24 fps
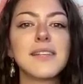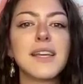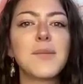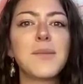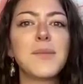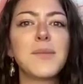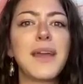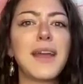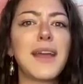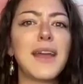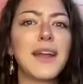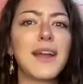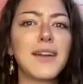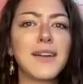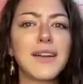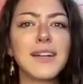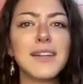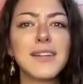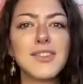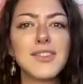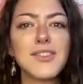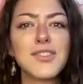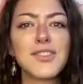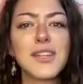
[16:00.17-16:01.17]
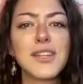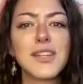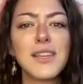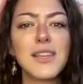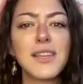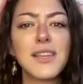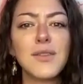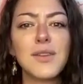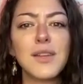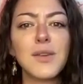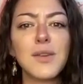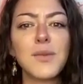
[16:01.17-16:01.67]
night, my air
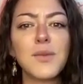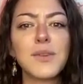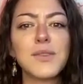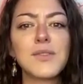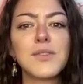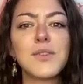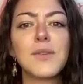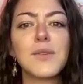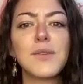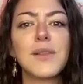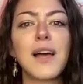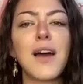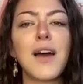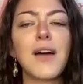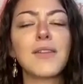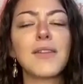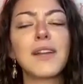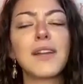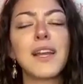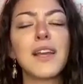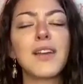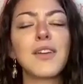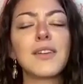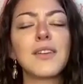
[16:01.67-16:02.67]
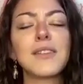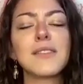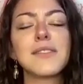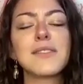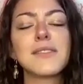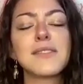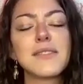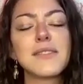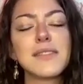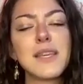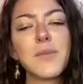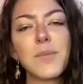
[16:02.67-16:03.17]
conditioning unit was too loud and I couldn't
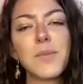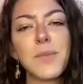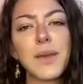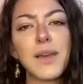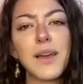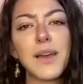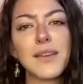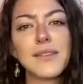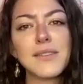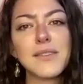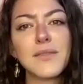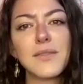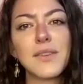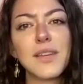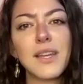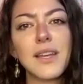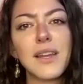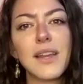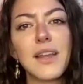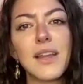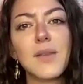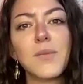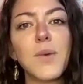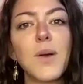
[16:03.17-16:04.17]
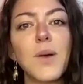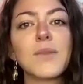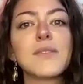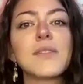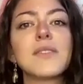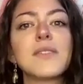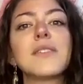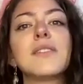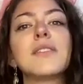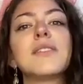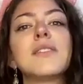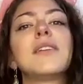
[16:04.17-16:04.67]
sleep because of it. And
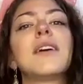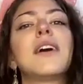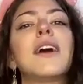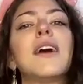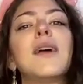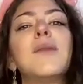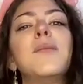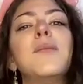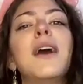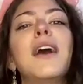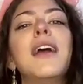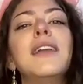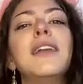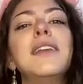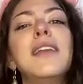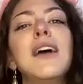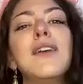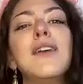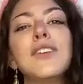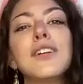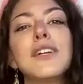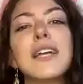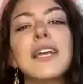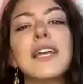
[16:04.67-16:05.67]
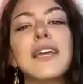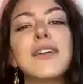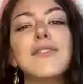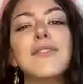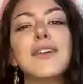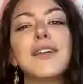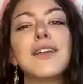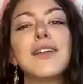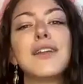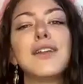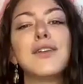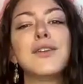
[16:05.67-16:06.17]
most of the time, I never
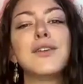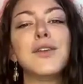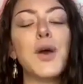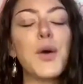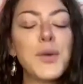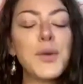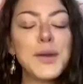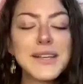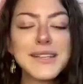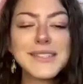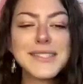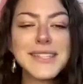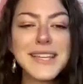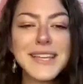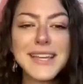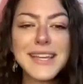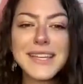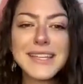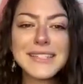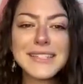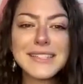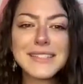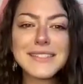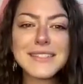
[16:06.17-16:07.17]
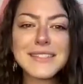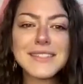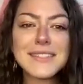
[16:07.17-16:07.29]
even notice it.